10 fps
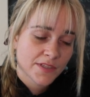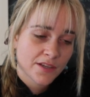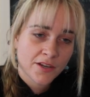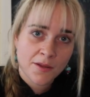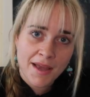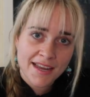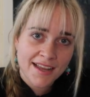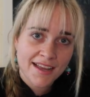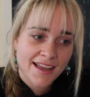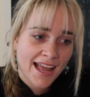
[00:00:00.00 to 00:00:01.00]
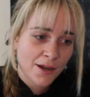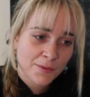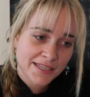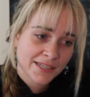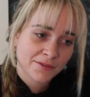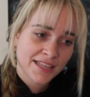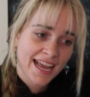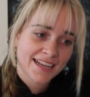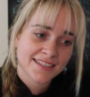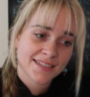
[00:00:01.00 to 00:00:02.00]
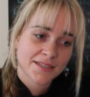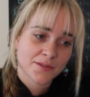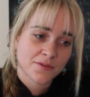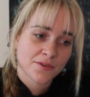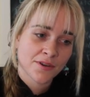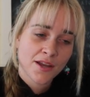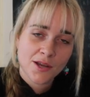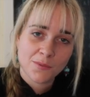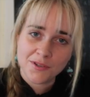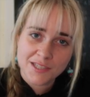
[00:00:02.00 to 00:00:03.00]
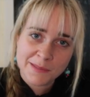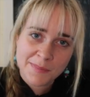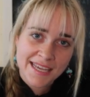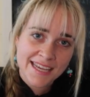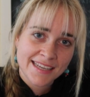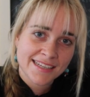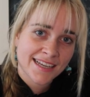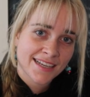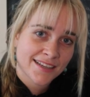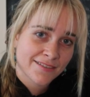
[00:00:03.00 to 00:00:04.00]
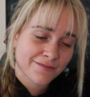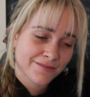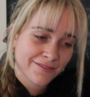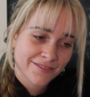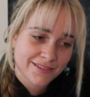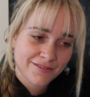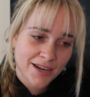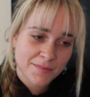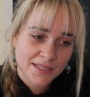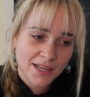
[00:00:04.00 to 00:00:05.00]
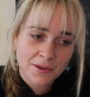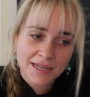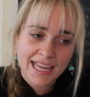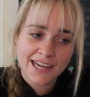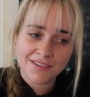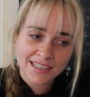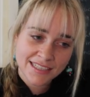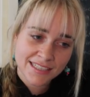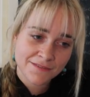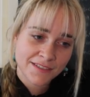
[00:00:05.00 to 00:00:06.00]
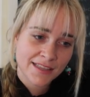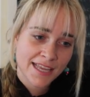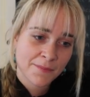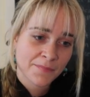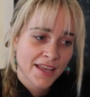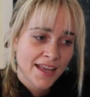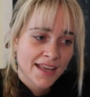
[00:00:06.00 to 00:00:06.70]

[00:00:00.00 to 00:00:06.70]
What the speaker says: So no matter how we tilt the axis or what speed a reference frame is going at relative to them,